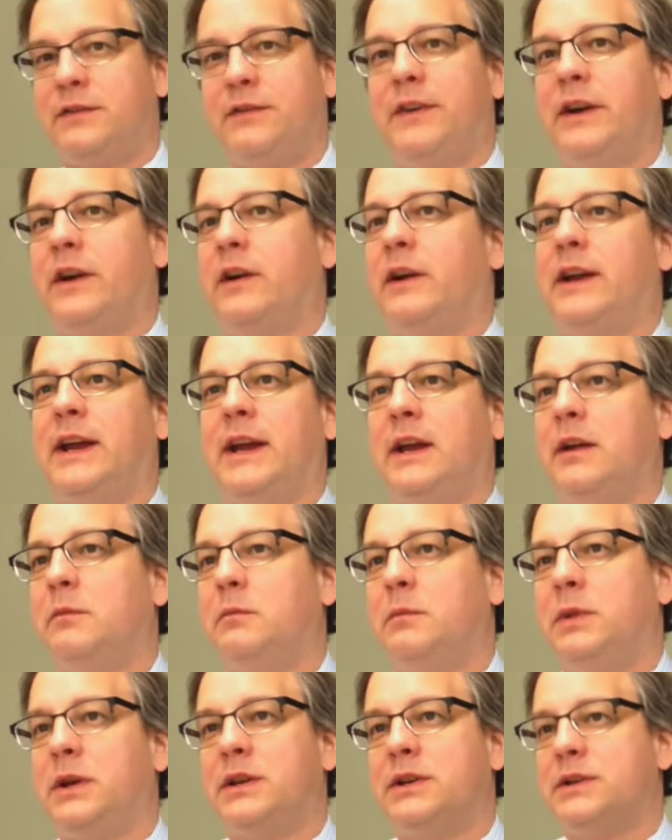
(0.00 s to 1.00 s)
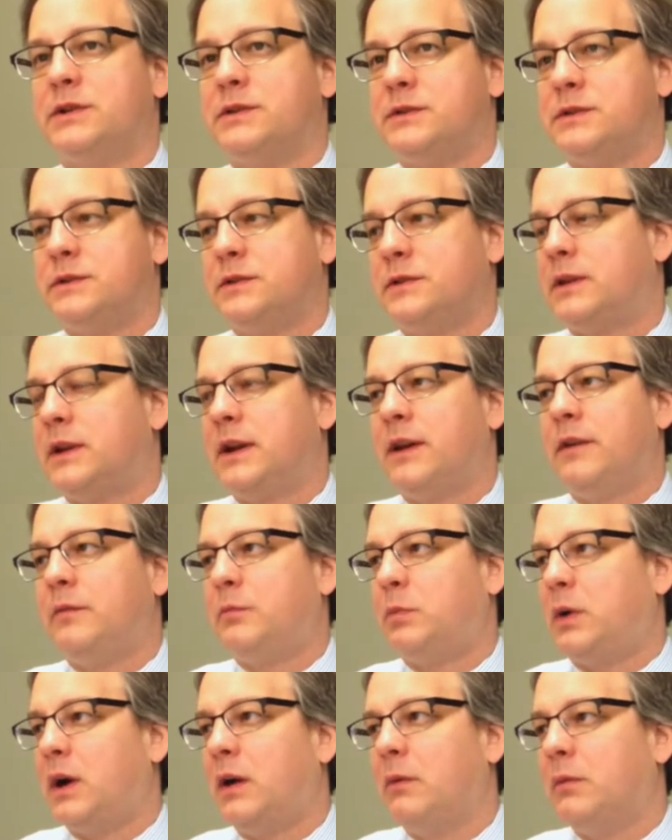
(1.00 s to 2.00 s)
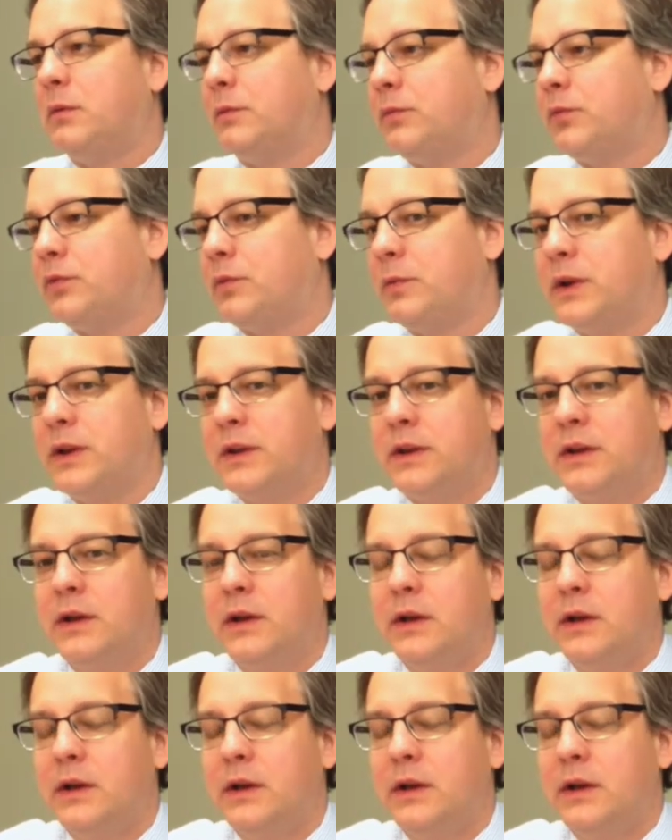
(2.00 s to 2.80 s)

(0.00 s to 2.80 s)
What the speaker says: fair game because they have problems with